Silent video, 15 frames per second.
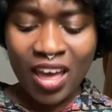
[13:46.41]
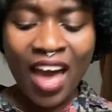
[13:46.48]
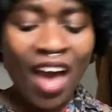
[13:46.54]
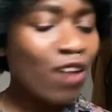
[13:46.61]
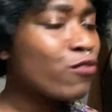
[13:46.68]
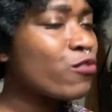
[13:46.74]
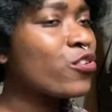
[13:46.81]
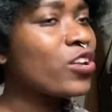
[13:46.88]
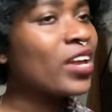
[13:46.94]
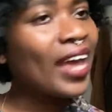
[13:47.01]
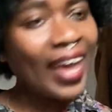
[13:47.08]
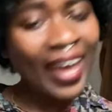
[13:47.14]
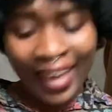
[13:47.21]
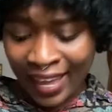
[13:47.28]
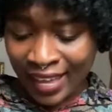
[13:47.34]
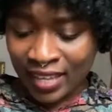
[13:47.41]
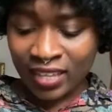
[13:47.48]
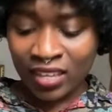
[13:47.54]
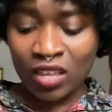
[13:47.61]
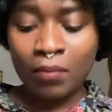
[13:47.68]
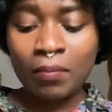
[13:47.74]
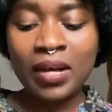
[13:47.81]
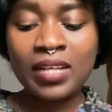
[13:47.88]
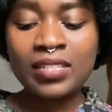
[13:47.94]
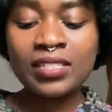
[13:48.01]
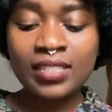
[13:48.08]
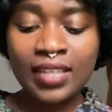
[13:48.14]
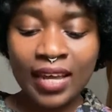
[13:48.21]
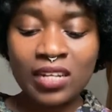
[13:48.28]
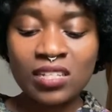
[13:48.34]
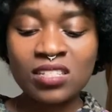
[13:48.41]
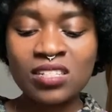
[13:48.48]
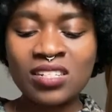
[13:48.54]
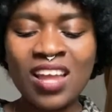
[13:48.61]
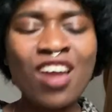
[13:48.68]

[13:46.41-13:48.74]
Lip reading: Every ache in my skeleton,